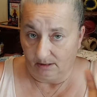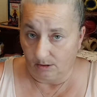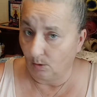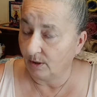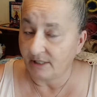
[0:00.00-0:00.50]

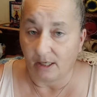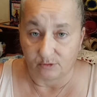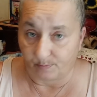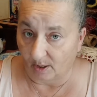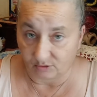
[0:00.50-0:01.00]
Lord knows
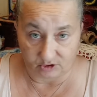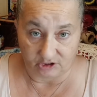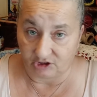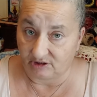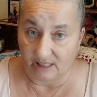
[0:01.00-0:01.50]

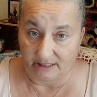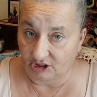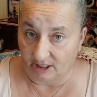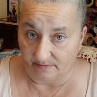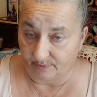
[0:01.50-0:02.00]
postage is not
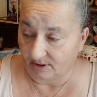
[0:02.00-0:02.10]
cheap.